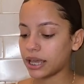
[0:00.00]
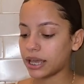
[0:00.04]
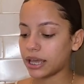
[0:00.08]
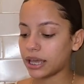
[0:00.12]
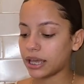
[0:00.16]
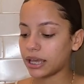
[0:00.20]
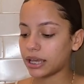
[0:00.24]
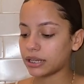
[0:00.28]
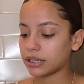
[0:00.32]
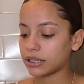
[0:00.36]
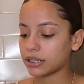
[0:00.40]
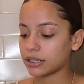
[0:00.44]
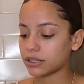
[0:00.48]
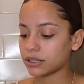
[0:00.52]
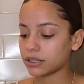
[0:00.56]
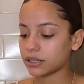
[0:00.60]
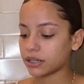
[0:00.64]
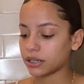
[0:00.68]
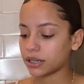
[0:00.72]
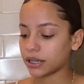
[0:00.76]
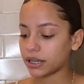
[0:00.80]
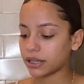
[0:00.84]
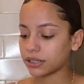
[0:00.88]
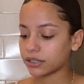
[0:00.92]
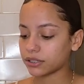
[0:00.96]
and it's a,
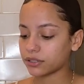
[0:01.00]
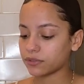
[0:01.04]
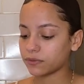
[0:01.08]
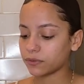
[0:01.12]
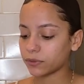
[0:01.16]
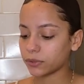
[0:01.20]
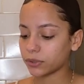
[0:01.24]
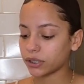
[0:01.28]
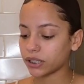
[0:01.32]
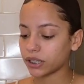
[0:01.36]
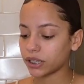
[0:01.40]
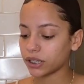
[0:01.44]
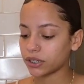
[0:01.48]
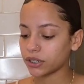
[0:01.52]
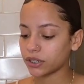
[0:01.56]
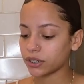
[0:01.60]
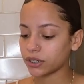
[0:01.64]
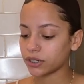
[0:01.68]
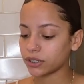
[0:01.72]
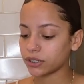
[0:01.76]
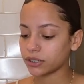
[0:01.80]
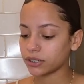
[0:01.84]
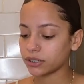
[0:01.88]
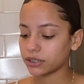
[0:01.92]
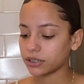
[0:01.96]
an
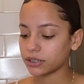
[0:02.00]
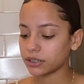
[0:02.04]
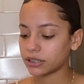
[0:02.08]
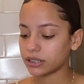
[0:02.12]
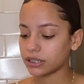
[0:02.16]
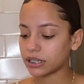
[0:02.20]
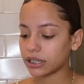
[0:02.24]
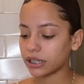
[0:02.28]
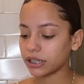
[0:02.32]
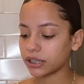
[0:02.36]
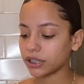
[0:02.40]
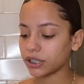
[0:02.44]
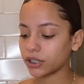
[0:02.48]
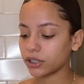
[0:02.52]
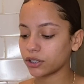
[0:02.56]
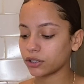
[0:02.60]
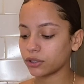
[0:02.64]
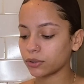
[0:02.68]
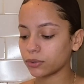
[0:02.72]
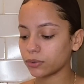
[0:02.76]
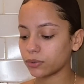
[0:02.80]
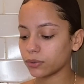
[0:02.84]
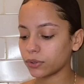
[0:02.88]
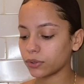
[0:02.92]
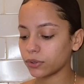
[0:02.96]
exfoliator, tingly
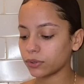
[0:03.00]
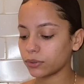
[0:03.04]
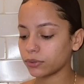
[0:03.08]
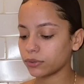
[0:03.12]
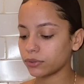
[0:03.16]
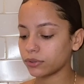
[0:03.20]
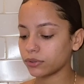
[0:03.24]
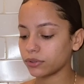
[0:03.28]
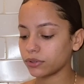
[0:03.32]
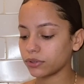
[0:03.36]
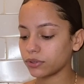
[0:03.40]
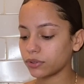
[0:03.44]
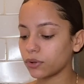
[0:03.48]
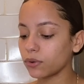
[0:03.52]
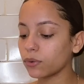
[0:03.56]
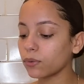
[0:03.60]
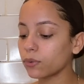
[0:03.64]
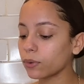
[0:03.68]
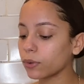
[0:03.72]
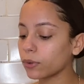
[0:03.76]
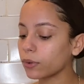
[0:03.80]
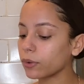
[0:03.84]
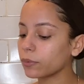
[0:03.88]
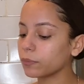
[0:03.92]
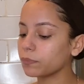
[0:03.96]
cool,
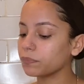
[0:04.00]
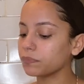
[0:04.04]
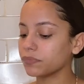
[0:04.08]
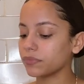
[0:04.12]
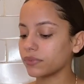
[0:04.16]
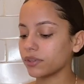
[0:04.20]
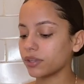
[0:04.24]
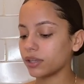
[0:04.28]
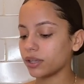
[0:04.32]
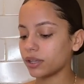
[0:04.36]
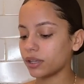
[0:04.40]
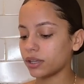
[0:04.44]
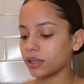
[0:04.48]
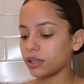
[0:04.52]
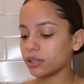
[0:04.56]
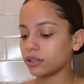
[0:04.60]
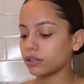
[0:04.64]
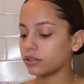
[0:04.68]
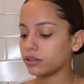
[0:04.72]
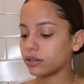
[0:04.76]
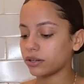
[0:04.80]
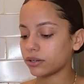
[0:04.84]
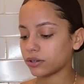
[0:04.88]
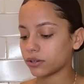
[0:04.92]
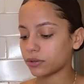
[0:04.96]
cool.
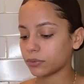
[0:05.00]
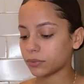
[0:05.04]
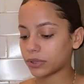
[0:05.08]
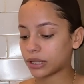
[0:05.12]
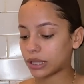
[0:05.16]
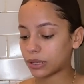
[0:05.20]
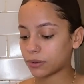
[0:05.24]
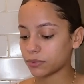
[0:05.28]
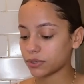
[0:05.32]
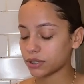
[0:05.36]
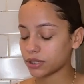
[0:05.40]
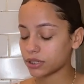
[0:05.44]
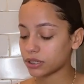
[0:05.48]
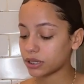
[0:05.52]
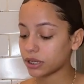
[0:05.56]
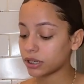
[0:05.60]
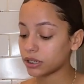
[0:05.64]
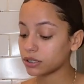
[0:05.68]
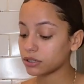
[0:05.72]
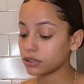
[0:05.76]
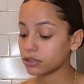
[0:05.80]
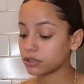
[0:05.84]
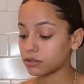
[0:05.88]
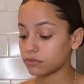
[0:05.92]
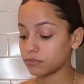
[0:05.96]
Don't know what that word
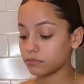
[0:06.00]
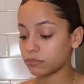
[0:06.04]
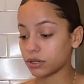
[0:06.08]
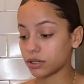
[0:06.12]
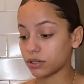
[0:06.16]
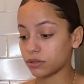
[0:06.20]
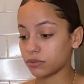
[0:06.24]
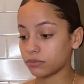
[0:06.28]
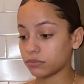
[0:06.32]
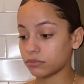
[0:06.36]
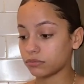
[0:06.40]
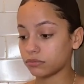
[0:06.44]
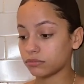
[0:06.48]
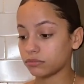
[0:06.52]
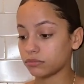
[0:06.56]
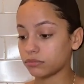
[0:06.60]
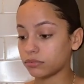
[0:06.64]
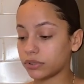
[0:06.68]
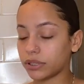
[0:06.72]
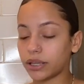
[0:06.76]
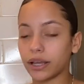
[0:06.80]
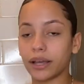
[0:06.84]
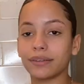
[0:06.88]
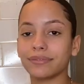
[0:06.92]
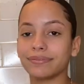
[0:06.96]
says, but
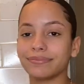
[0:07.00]
yeah.